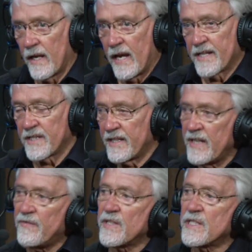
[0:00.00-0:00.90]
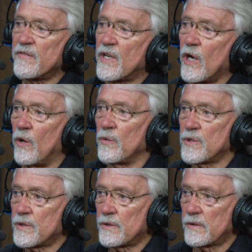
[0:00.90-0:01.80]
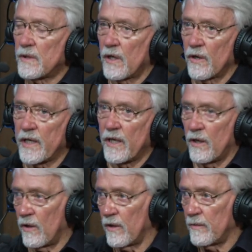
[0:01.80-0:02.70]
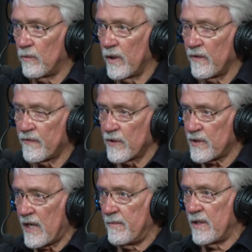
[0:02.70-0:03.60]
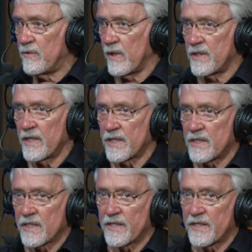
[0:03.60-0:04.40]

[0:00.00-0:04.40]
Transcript: as a defensive coach, early on when it first came into existence,